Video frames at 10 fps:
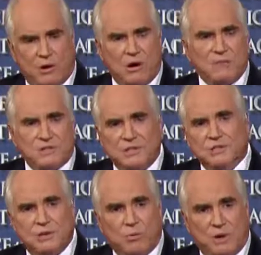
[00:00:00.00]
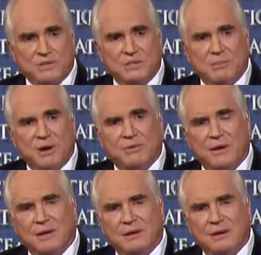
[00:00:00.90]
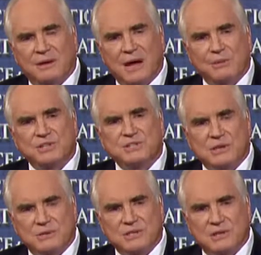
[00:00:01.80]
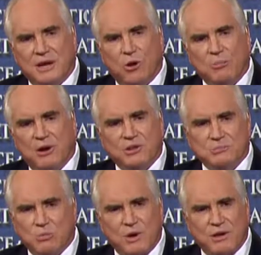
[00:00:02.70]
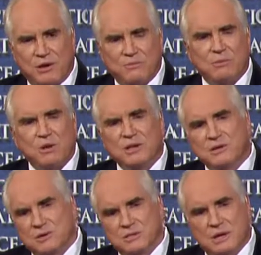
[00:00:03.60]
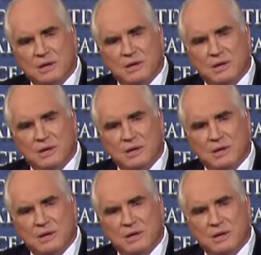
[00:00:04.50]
a conversation on Wednesday about that, and I would just say this, and I know Mario's been working on it for many years.